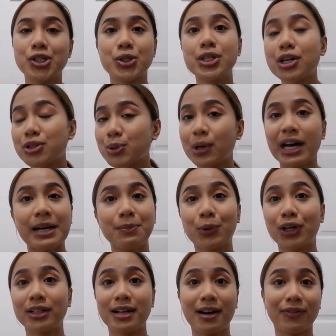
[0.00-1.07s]
just to add more
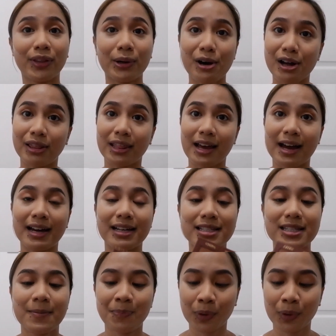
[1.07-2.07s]
depth around the eyes.